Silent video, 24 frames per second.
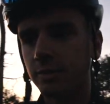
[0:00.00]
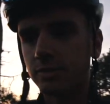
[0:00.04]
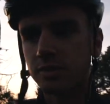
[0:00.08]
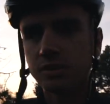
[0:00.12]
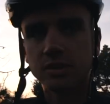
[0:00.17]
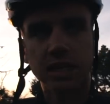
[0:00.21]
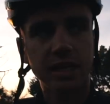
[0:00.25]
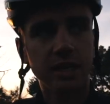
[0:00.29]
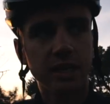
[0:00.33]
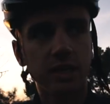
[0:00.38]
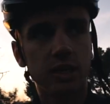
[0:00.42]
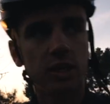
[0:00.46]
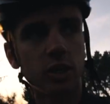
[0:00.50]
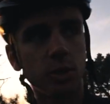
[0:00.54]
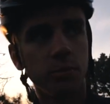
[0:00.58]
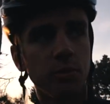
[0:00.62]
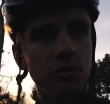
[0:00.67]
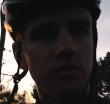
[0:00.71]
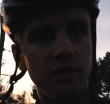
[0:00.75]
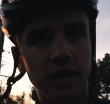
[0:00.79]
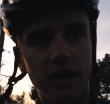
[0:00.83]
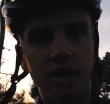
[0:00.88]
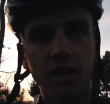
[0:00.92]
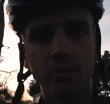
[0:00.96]
It was like a
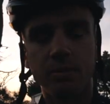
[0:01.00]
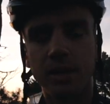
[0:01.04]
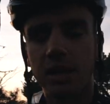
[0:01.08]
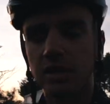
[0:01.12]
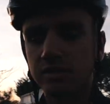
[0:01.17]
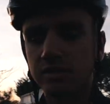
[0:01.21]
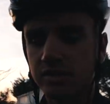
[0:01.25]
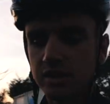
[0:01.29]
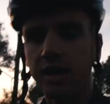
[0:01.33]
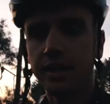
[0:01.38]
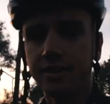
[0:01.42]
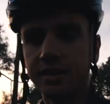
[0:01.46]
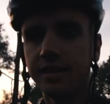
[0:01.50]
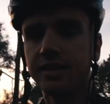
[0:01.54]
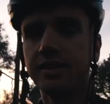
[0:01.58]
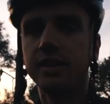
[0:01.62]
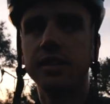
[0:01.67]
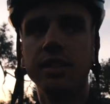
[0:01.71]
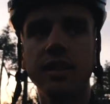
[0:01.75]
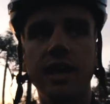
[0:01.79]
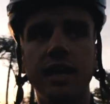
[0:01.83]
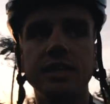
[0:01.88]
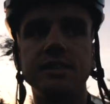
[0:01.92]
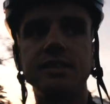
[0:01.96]
couple of roundabouts, and then
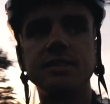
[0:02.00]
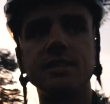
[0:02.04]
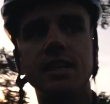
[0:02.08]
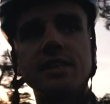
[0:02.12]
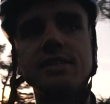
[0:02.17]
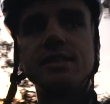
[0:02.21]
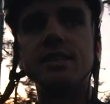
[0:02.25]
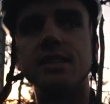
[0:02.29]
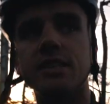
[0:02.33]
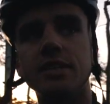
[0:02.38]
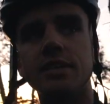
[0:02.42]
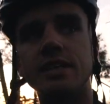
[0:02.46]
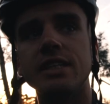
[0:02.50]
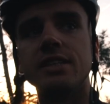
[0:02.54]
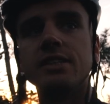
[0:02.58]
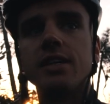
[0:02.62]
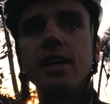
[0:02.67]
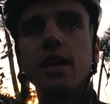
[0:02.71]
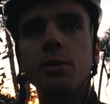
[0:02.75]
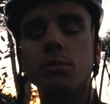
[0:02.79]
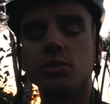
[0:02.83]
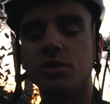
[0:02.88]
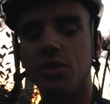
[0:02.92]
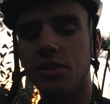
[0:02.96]
the last 90 degree
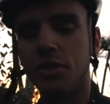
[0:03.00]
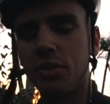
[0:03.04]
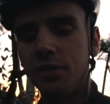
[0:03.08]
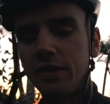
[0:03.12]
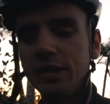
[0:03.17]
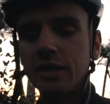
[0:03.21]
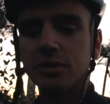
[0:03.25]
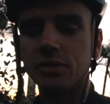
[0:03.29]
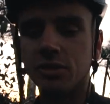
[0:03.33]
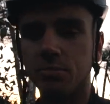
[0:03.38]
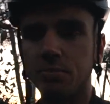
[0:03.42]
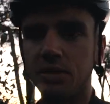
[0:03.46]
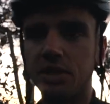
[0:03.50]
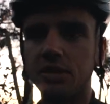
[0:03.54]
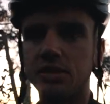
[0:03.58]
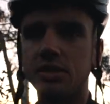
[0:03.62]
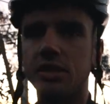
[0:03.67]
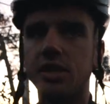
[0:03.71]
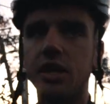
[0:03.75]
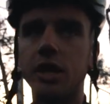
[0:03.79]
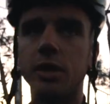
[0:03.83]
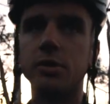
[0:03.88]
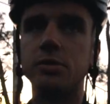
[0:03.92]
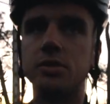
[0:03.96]
turn was 300 meters
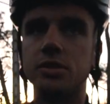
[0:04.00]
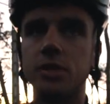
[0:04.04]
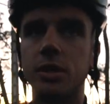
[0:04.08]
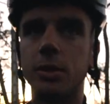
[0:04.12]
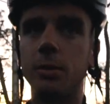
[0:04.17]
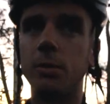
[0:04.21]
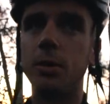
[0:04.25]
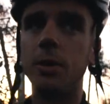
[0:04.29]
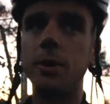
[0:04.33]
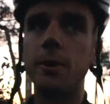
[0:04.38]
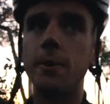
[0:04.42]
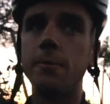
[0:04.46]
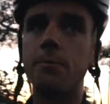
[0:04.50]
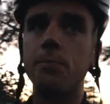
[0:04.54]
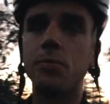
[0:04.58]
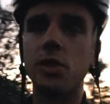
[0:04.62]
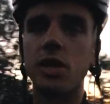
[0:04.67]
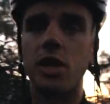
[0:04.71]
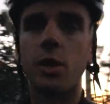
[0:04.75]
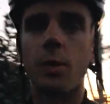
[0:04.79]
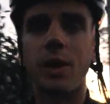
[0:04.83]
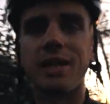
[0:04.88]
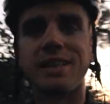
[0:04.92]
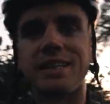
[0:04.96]
to go. So,
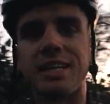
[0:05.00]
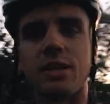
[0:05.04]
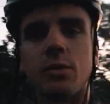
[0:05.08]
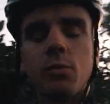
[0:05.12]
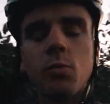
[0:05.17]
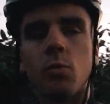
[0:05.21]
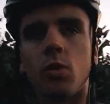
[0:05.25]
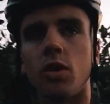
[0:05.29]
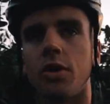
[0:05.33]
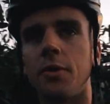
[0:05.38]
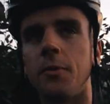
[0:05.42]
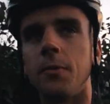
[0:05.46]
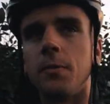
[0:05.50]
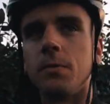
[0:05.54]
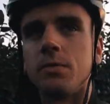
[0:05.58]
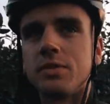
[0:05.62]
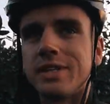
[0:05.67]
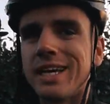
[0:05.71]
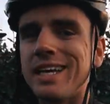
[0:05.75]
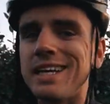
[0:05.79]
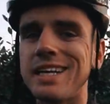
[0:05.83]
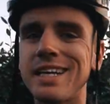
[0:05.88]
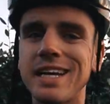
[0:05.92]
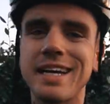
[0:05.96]
you know, I didn't want to
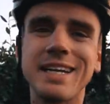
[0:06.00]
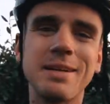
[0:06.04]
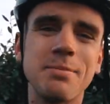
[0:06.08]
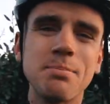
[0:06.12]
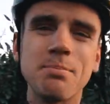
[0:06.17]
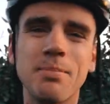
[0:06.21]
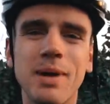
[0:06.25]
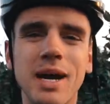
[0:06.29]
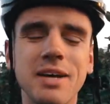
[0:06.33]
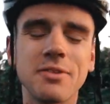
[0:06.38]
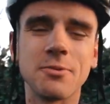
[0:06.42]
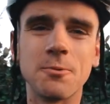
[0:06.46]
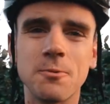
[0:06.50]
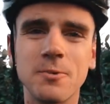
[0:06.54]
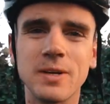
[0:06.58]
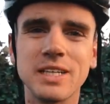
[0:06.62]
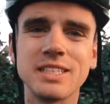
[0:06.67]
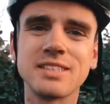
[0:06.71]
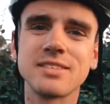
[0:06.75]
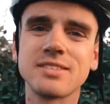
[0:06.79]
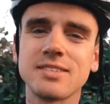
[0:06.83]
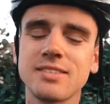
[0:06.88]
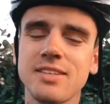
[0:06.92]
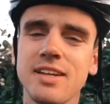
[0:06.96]
take any mad
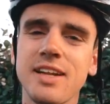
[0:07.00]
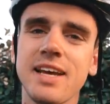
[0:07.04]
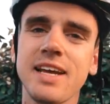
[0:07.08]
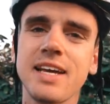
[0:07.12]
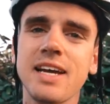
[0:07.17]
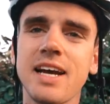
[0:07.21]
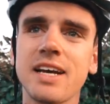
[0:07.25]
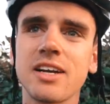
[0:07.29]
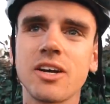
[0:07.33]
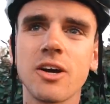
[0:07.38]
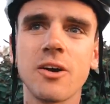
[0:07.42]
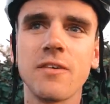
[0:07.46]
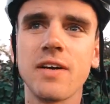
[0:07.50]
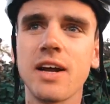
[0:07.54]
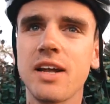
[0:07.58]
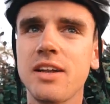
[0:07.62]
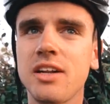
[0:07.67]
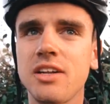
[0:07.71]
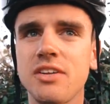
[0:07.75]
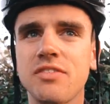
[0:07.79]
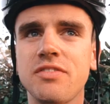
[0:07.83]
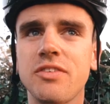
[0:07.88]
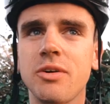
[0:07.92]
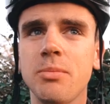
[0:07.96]
risk today. I got
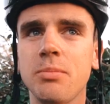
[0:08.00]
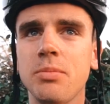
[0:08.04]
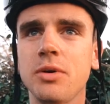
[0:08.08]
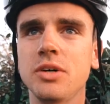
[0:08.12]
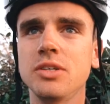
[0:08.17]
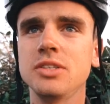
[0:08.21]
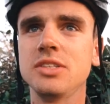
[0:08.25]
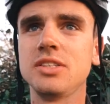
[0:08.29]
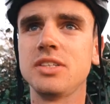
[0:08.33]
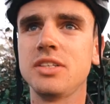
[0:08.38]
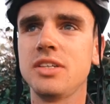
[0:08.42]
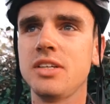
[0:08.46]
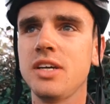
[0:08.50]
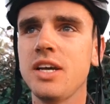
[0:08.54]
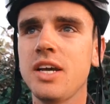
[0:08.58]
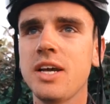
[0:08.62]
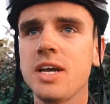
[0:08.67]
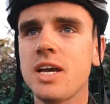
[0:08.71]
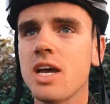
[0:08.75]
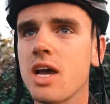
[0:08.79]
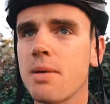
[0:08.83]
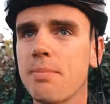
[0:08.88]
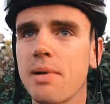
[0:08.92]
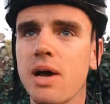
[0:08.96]
around in the front bunch, and
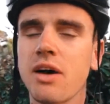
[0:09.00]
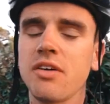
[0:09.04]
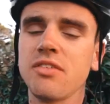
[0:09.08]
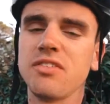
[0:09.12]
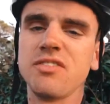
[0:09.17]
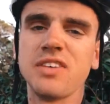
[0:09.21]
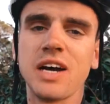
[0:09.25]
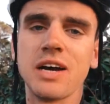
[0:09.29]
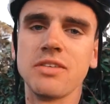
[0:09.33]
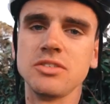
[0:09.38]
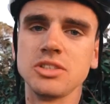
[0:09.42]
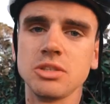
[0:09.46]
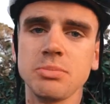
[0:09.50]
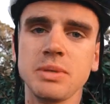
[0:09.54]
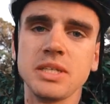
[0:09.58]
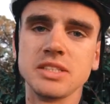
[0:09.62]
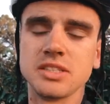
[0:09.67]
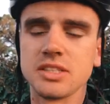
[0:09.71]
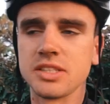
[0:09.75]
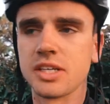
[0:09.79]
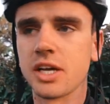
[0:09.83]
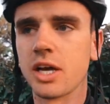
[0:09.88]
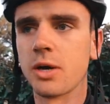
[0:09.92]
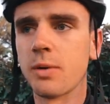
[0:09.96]
about 500
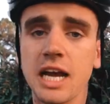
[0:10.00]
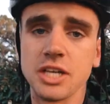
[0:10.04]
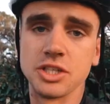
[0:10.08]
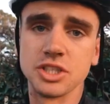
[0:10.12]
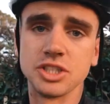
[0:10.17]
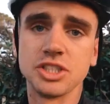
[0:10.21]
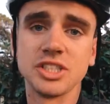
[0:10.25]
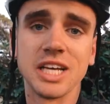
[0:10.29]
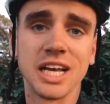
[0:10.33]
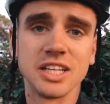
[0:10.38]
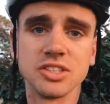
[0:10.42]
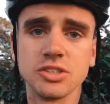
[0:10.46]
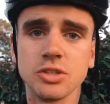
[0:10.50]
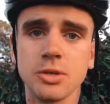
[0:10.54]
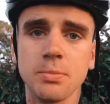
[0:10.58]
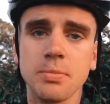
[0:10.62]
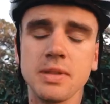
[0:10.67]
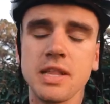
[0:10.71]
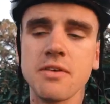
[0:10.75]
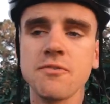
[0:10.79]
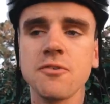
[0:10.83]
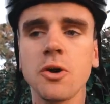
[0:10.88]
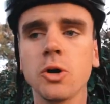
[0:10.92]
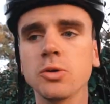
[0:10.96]
meters to go, I just sat
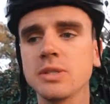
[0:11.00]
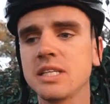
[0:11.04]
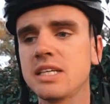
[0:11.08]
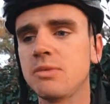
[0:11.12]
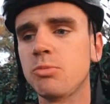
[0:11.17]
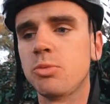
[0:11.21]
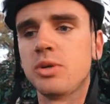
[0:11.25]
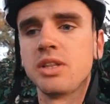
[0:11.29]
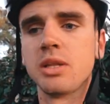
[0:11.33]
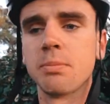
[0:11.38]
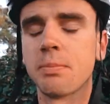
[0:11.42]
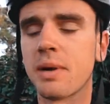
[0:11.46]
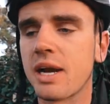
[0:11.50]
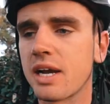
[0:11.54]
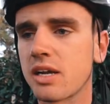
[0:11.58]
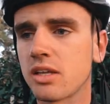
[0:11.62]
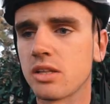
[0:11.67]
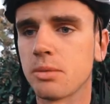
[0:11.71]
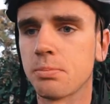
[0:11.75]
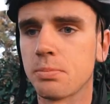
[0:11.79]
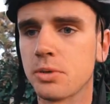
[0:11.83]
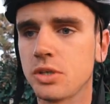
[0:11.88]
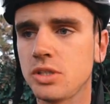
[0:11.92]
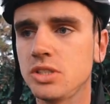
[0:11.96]
up and then rolled in with the back
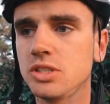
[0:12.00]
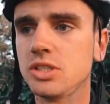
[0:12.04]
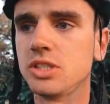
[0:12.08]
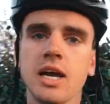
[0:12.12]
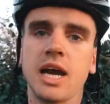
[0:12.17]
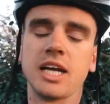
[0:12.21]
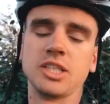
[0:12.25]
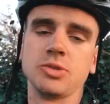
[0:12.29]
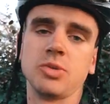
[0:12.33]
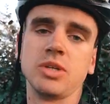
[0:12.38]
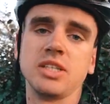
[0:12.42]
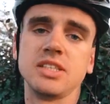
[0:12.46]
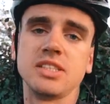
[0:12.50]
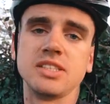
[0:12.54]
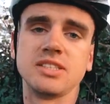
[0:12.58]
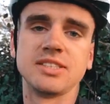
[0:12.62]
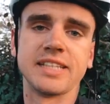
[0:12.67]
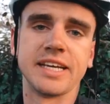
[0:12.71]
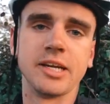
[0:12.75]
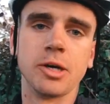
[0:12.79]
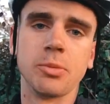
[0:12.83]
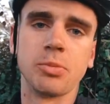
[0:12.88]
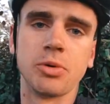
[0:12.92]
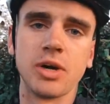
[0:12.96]
of the bunch. I just wanted to
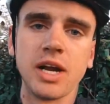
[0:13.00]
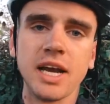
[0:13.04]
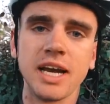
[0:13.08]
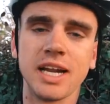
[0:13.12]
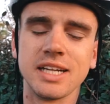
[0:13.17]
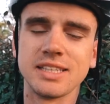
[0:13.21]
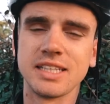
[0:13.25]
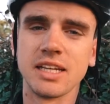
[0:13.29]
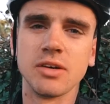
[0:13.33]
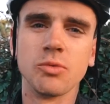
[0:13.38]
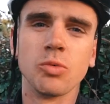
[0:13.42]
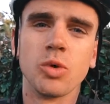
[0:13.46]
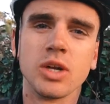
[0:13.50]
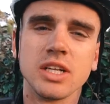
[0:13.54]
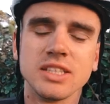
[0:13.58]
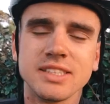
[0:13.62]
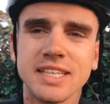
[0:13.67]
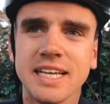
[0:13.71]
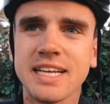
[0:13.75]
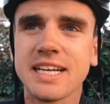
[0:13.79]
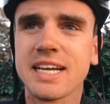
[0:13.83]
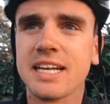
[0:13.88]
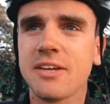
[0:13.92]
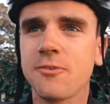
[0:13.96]
stay upright, and I didn't want
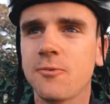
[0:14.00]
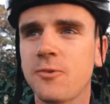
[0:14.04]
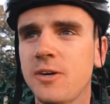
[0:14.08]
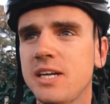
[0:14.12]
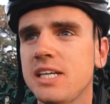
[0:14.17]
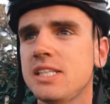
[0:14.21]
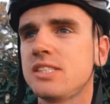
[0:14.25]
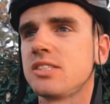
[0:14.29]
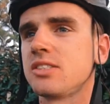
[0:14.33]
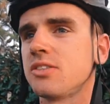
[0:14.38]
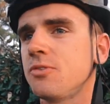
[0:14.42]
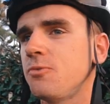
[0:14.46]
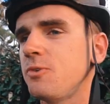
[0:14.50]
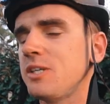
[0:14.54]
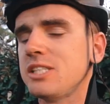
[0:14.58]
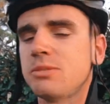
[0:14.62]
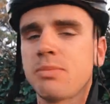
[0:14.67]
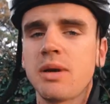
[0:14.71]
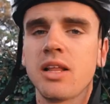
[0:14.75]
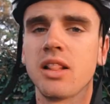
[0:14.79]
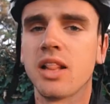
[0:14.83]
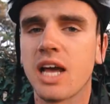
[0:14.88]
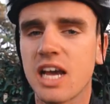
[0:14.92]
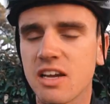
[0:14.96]
to take any risks and
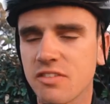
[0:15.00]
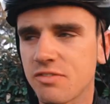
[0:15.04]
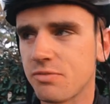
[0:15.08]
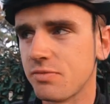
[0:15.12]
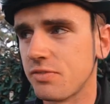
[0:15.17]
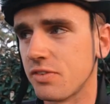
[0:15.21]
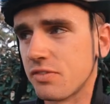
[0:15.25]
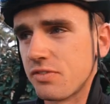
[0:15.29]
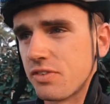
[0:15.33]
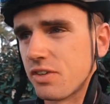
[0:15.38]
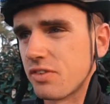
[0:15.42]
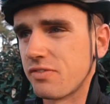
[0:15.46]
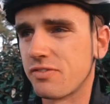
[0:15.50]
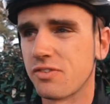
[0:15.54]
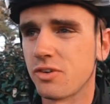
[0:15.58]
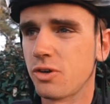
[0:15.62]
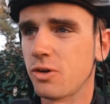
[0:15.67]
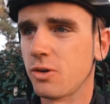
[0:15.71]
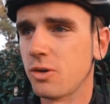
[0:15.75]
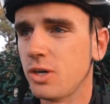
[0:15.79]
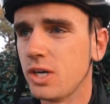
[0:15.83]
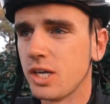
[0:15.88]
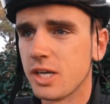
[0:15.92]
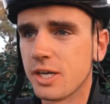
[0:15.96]
risk my life
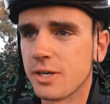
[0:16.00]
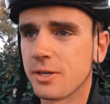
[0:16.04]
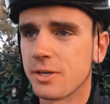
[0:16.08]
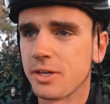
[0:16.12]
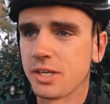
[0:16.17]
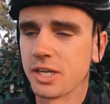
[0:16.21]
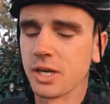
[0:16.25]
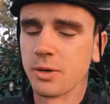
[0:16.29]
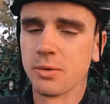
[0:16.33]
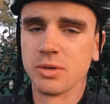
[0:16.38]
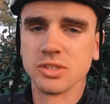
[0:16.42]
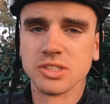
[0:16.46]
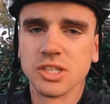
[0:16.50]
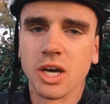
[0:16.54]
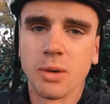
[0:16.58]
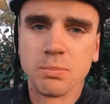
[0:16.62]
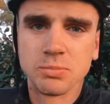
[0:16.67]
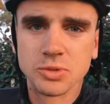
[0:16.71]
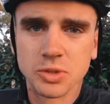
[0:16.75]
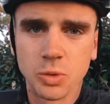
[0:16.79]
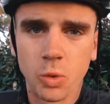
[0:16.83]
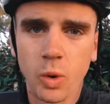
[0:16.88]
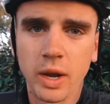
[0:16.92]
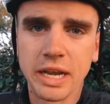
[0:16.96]
for, you know, a
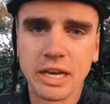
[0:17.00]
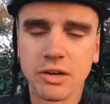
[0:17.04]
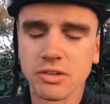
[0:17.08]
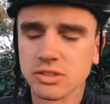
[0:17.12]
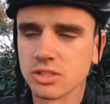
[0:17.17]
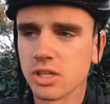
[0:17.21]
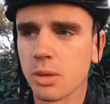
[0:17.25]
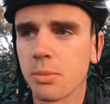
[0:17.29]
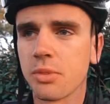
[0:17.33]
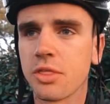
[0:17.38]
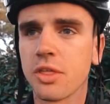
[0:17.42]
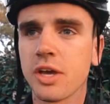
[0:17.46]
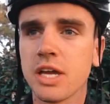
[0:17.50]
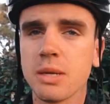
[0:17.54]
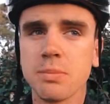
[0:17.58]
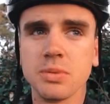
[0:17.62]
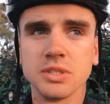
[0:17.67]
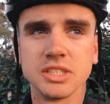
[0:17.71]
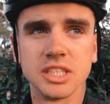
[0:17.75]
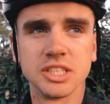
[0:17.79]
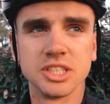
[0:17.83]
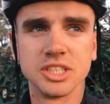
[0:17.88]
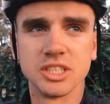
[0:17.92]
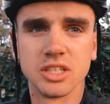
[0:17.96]
top 20 or a top 30
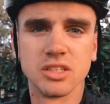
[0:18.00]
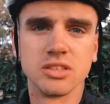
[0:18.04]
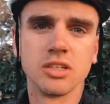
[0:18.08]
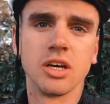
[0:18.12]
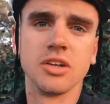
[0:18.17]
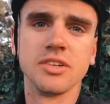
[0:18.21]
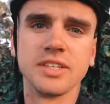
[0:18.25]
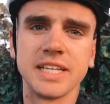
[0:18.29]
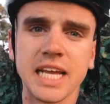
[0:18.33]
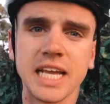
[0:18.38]
position on